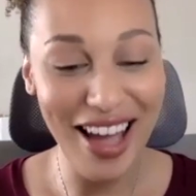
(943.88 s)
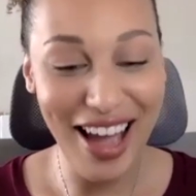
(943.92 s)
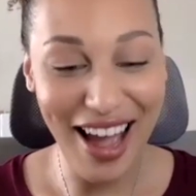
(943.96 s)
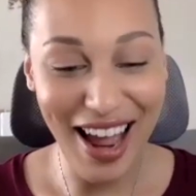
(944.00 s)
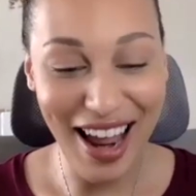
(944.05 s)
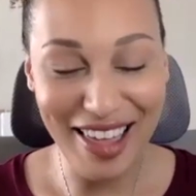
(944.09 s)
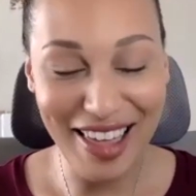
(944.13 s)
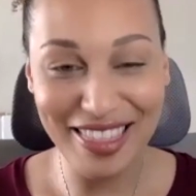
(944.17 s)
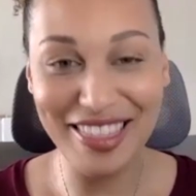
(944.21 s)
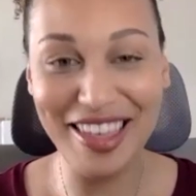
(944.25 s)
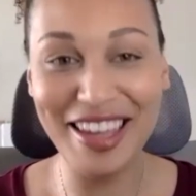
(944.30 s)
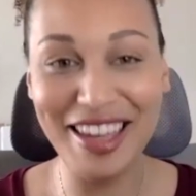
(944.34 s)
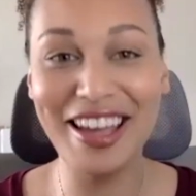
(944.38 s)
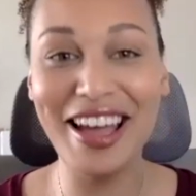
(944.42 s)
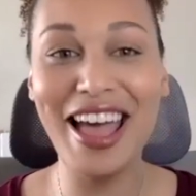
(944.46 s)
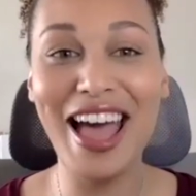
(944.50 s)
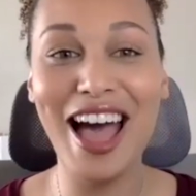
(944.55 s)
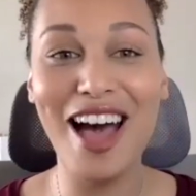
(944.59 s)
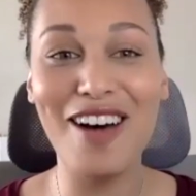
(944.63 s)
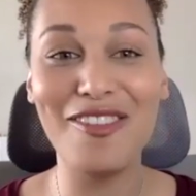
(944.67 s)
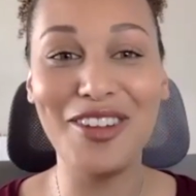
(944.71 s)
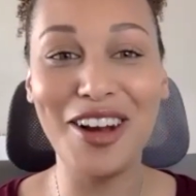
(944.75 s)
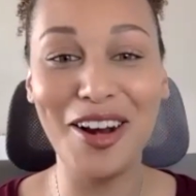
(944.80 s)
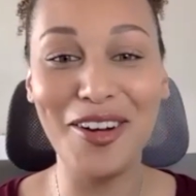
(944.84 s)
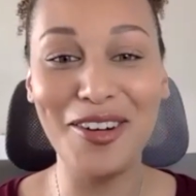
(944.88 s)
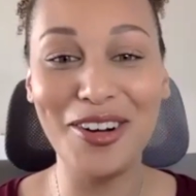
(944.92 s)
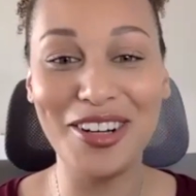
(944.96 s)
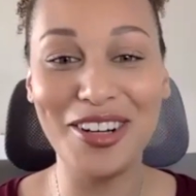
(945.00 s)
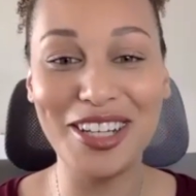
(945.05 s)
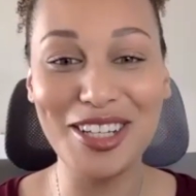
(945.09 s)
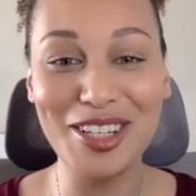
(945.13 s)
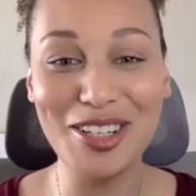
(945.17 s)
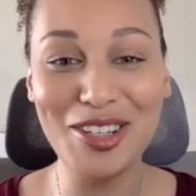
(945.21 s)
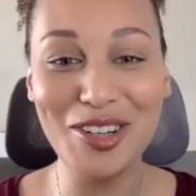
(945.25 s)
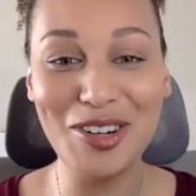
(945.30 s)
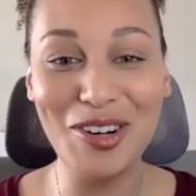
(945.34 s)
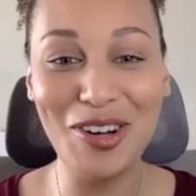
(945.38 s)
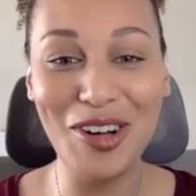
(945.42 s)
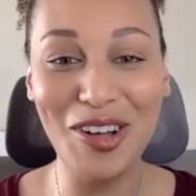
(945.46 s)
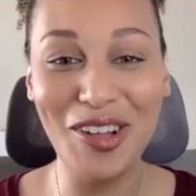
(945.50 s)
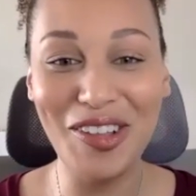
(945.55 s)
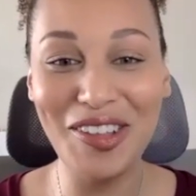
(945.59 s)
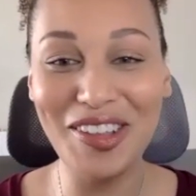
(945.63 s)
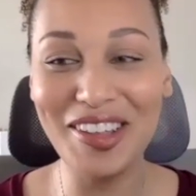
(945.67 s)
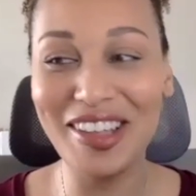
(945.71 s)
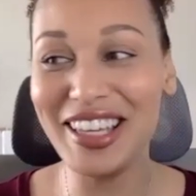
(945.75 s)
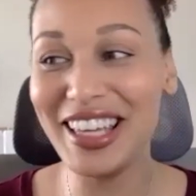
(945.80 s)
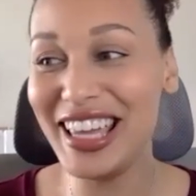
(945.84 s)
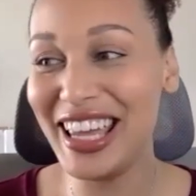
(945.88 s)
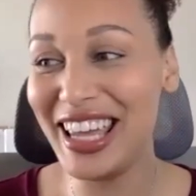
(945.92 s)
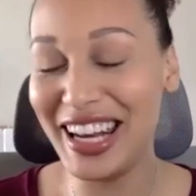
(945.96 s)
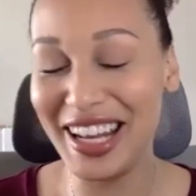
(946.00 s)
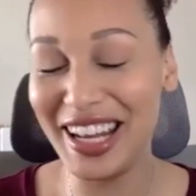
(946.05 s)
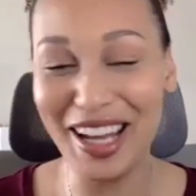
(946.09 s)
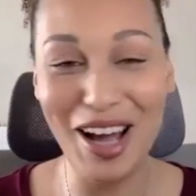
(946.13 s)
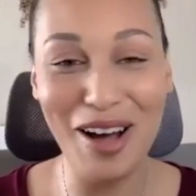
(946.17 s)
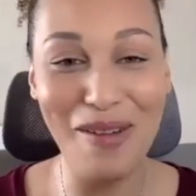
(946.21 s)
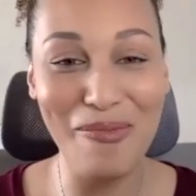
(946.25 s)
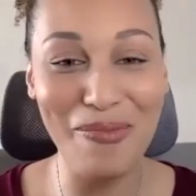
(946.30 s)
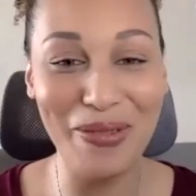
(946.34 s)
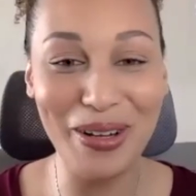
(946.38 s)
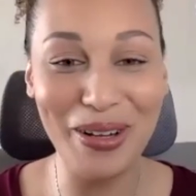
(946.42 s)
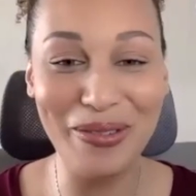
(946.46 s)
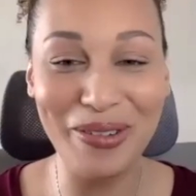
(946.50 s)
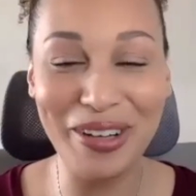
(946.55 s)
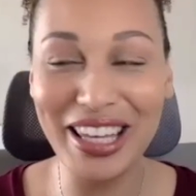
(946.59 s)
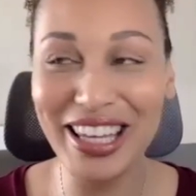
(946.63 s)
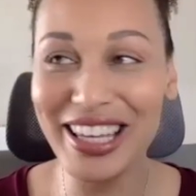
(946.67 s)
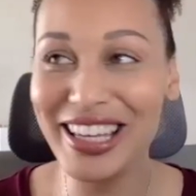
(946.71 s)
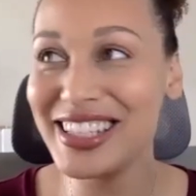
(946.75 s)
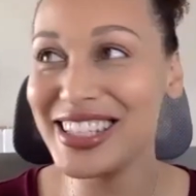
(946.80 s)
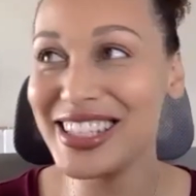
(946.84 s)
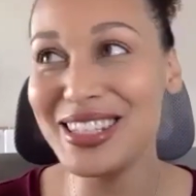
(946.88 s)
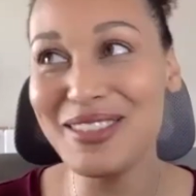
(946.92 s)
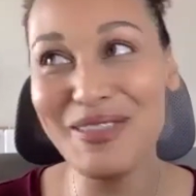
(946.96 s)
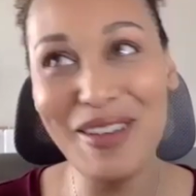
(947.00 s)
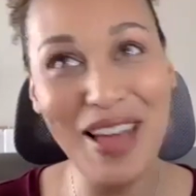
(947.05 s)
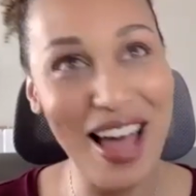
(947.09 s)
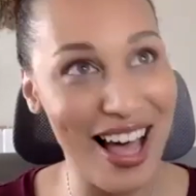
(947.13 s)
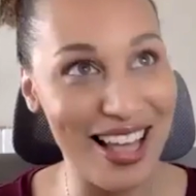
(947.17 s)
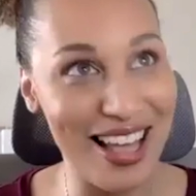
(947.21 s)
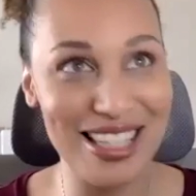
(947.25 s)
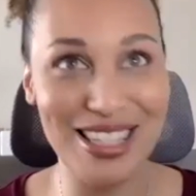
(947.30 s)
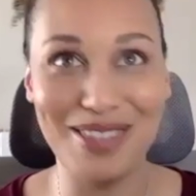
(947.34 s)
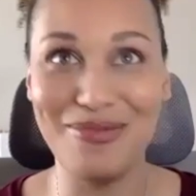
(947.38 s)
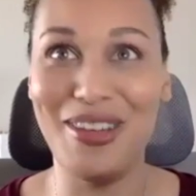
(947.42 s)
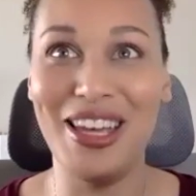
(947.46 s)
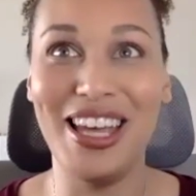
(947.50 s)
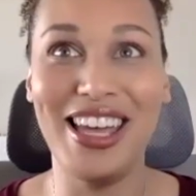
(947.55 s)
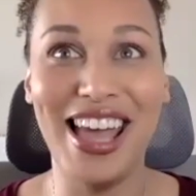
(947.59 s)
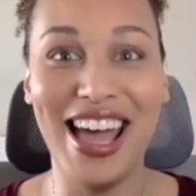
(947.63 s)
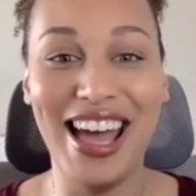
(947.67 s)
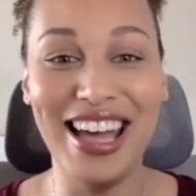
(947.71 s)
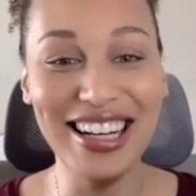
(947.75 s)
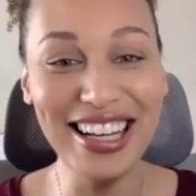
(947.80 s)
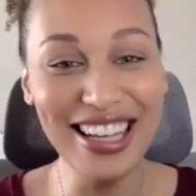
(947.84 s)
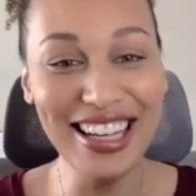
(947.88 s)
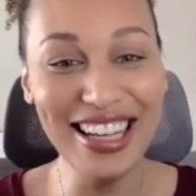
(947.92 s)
I think I have it under control. In a couple of weeks, ask me again.